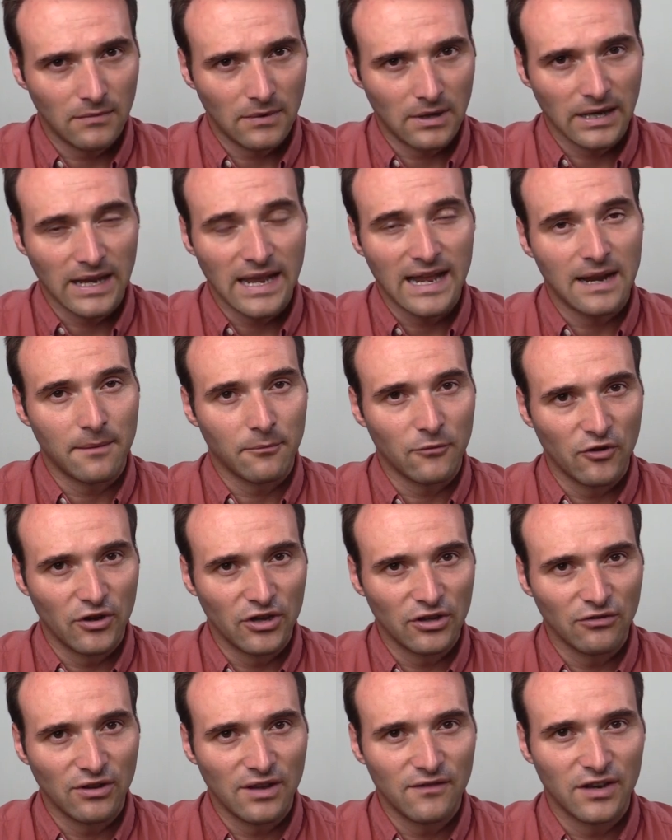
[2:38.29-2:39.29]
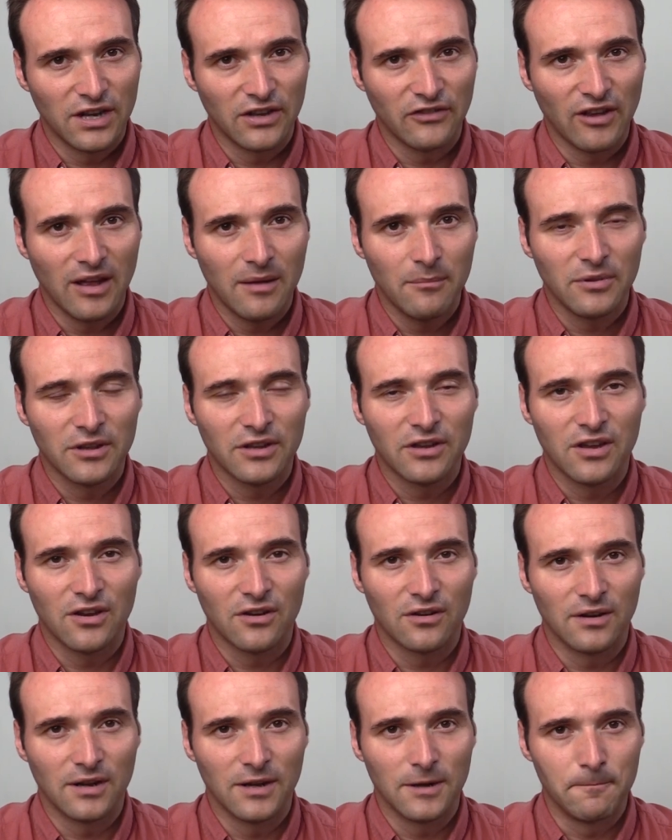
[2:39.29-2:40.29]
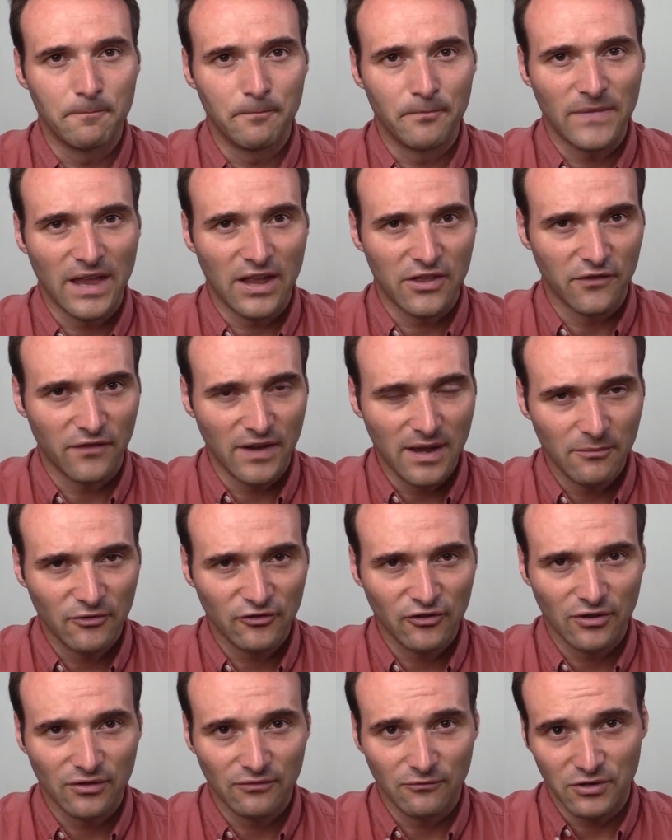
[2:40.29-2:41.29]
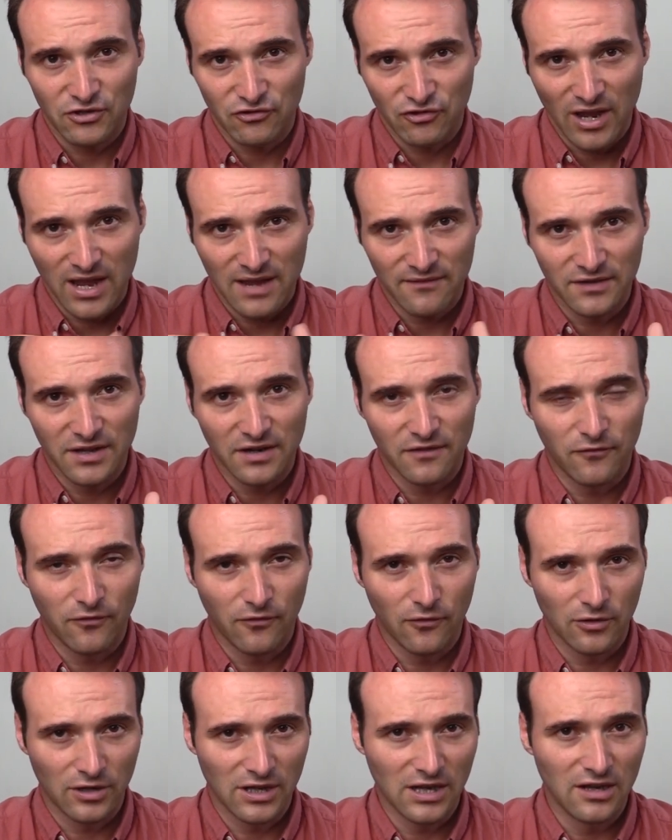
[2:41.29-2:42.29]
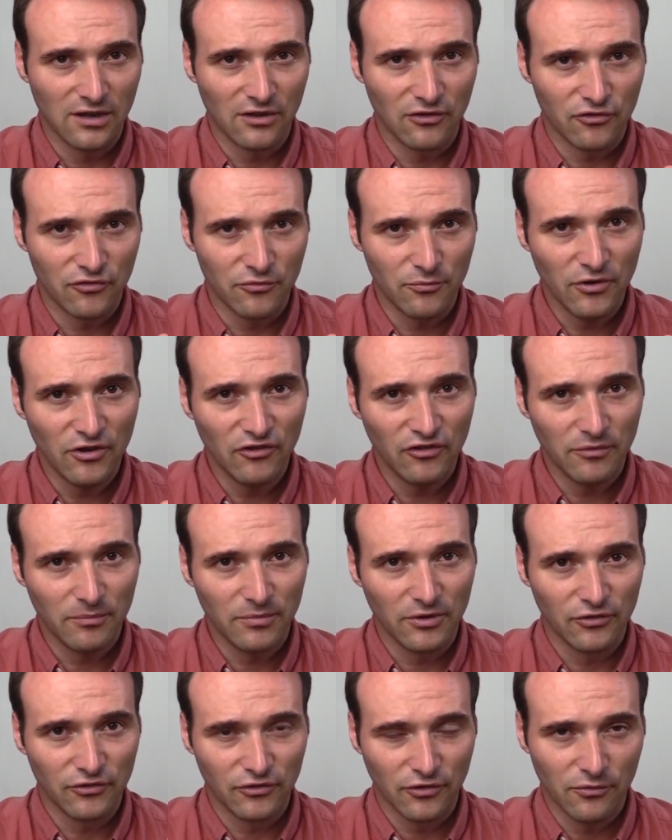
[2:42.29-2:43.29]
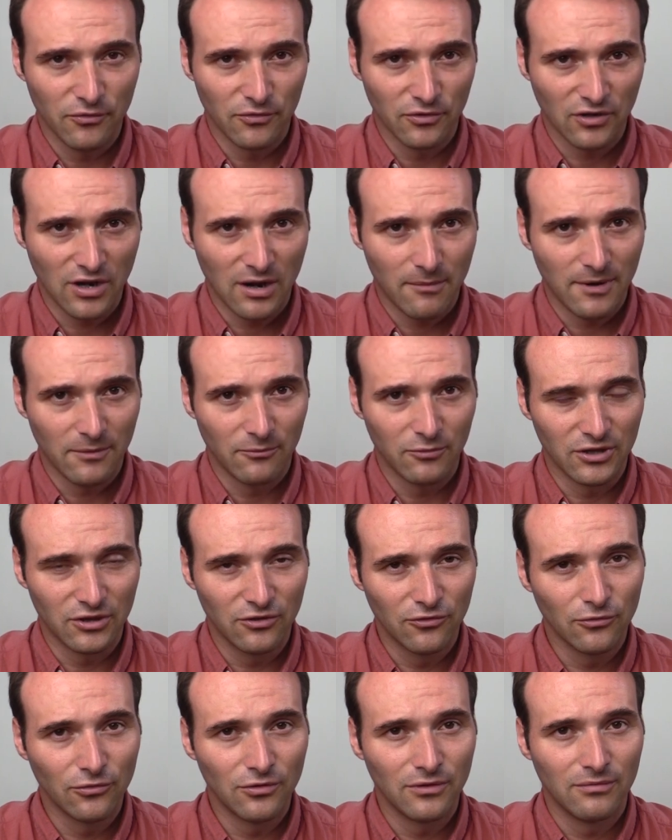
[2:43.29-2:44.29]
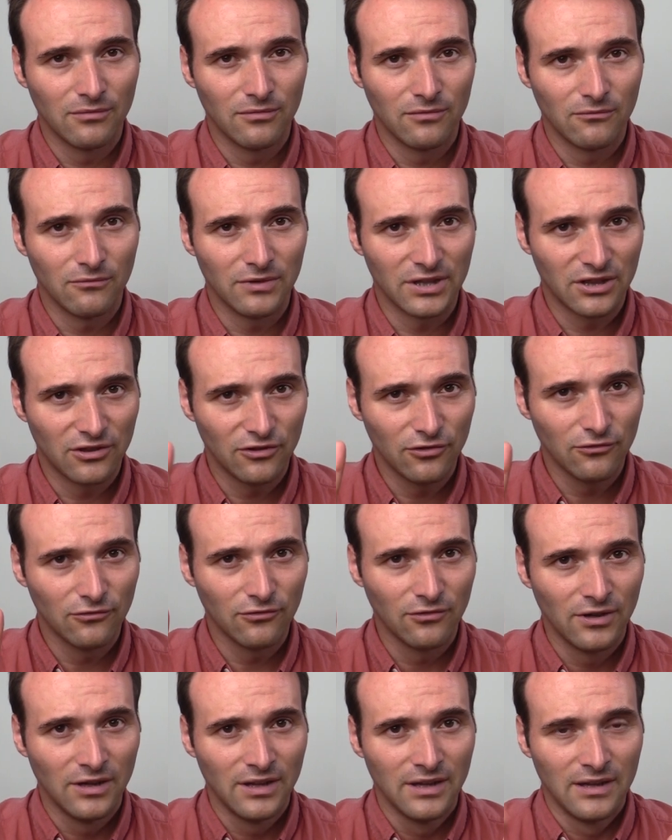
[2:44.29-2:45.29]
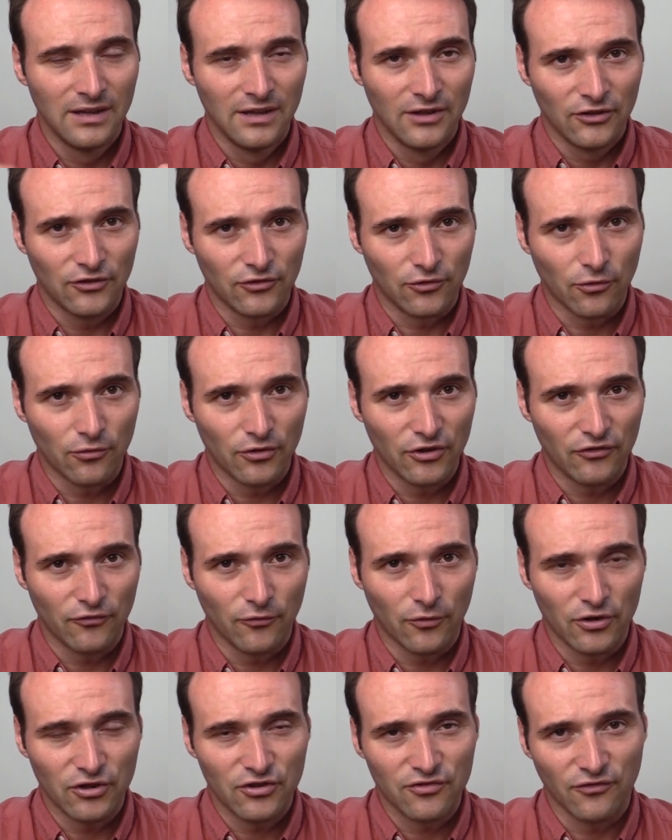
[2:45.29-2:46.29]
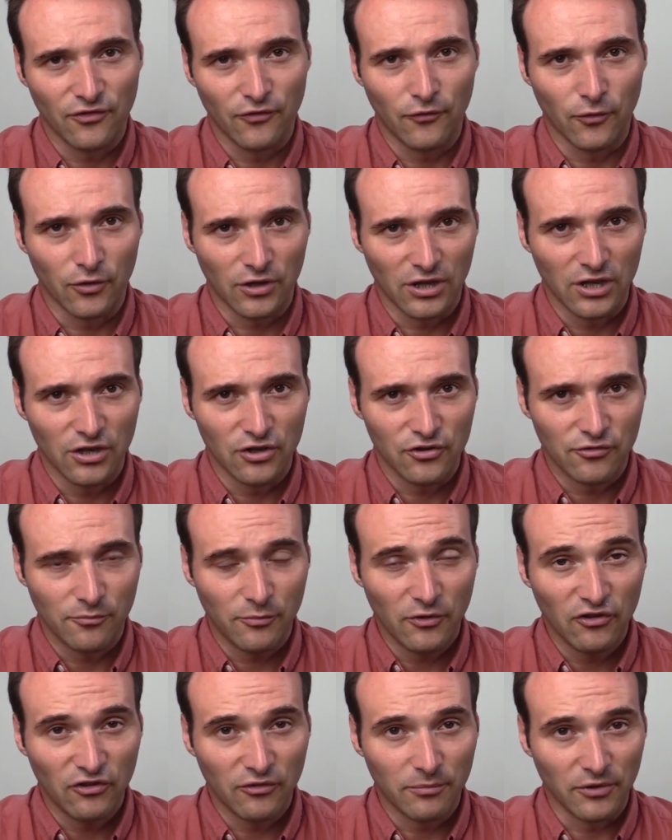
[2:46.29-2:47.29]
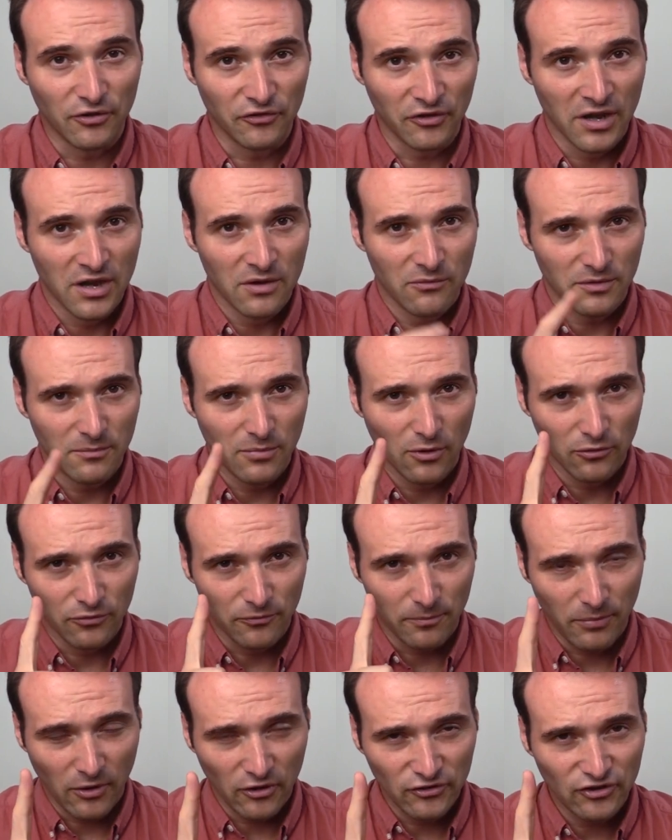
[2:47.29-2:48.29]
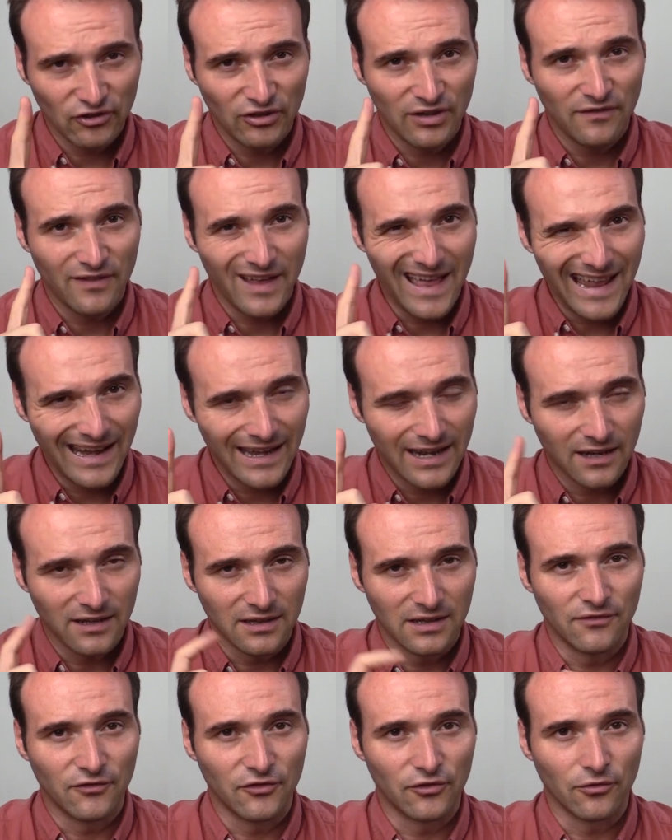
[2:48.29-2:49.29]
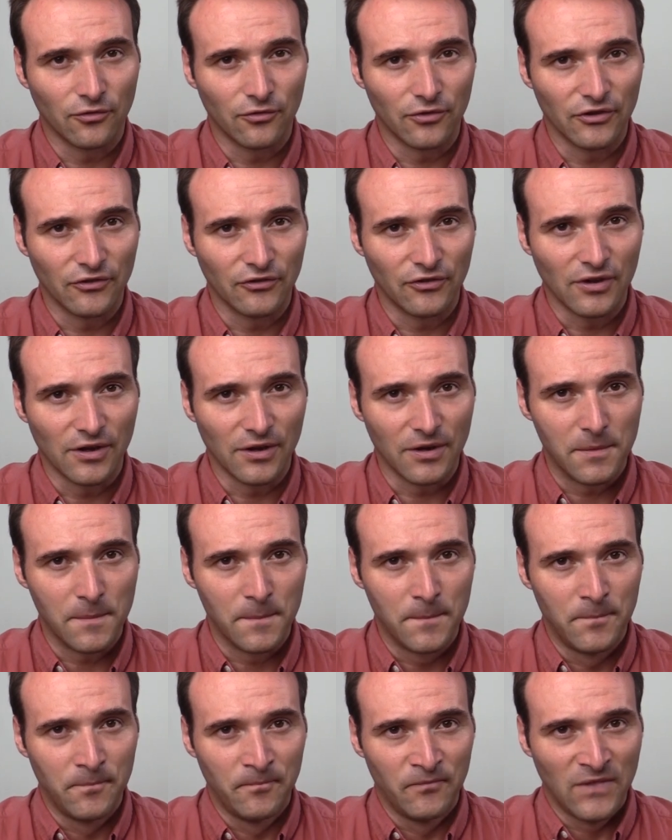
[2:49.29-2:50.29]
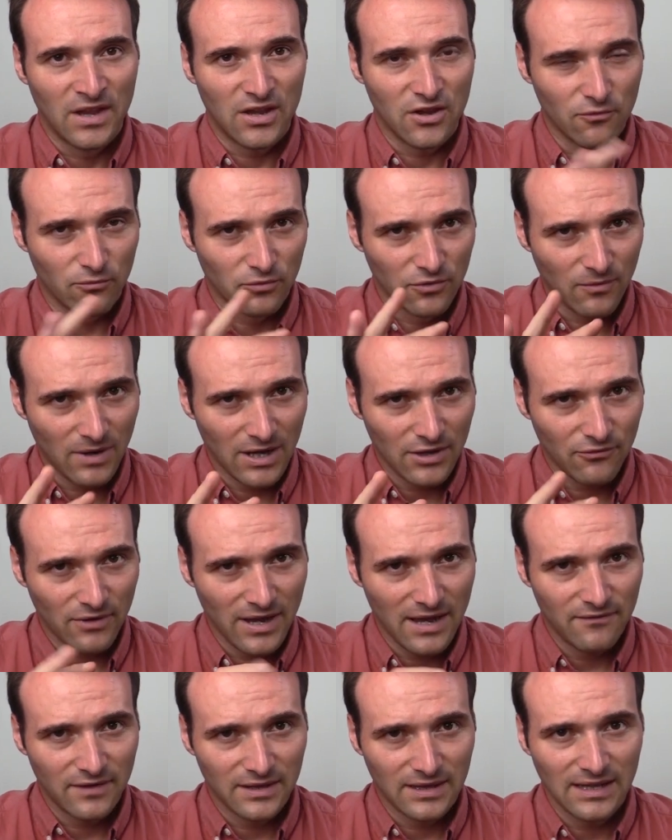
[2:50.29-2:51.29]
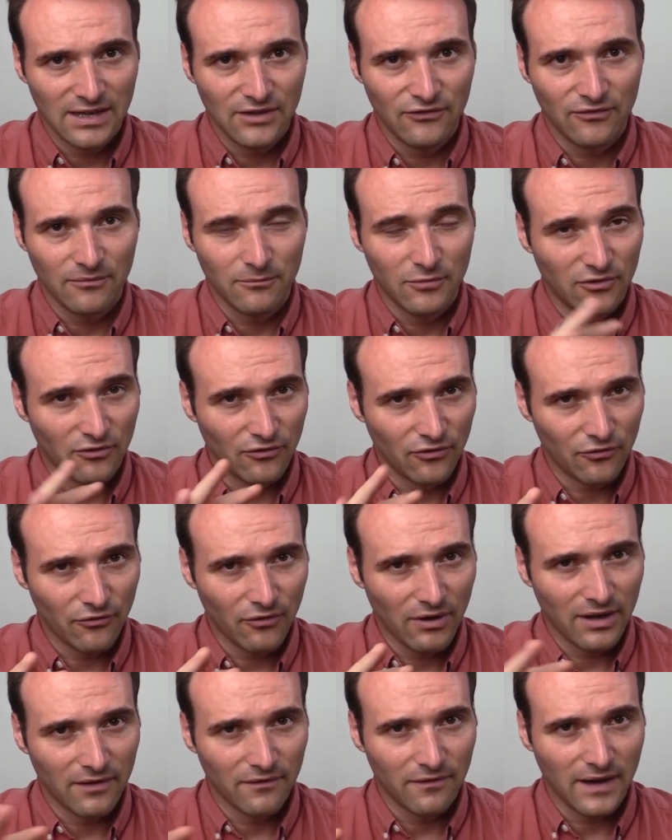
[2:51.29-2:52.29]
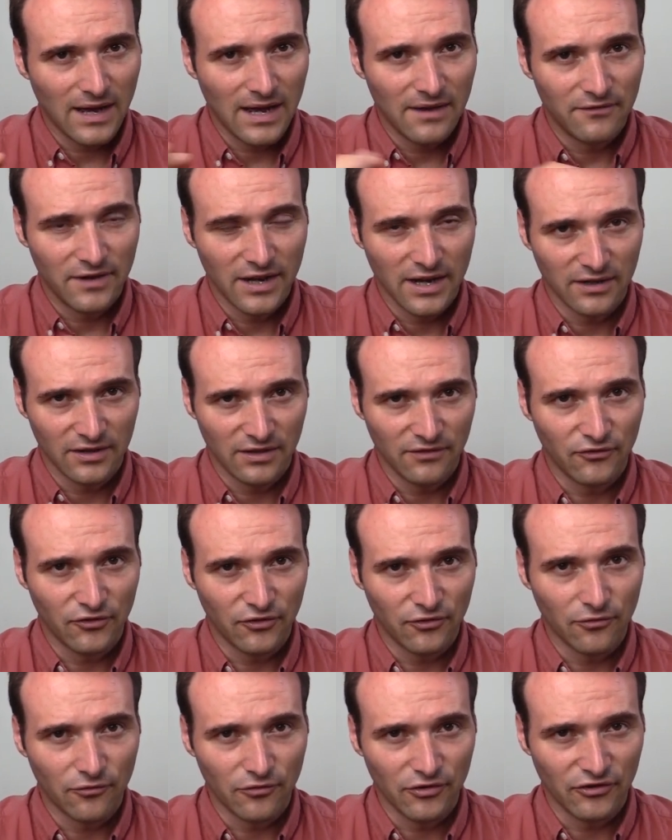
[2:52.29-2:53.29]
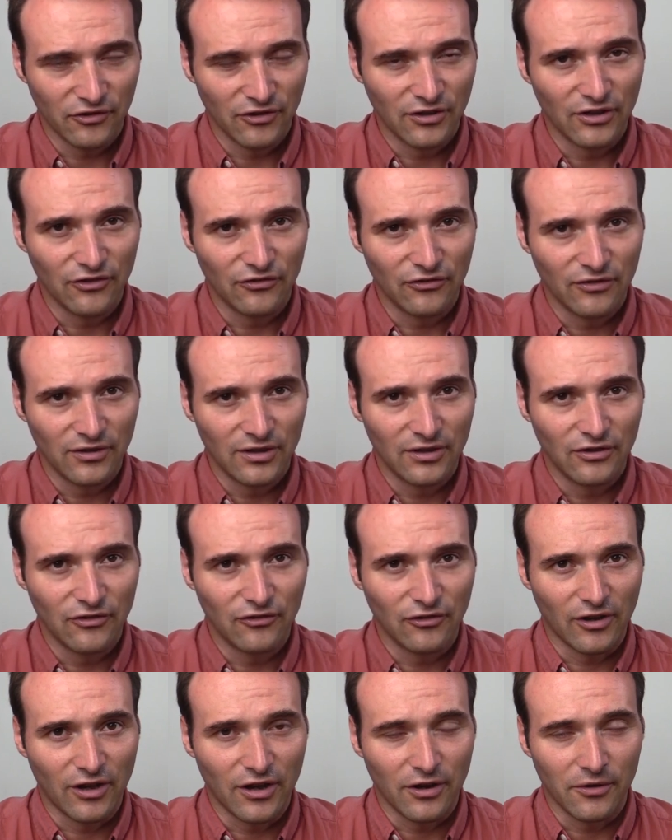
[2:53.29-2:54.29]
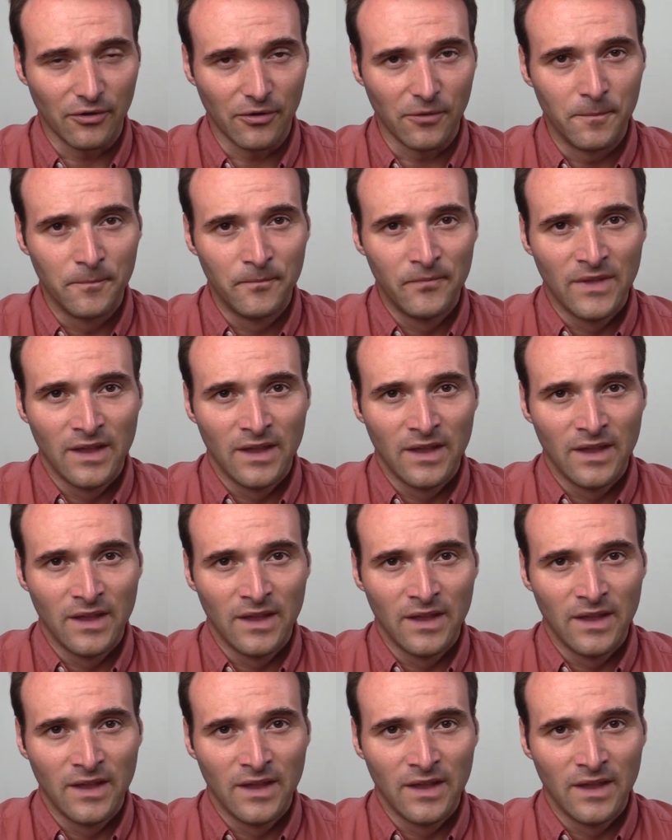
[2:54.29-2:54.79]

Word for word: again, I'm going to give an example here, um, that of Amazon, which have their 14 leadership principles. So you would come up with two, with two stories for each of the 14 leadership principles, with both positive and negative stories here you would want to have at least between three and five negative stories in this in this scenario.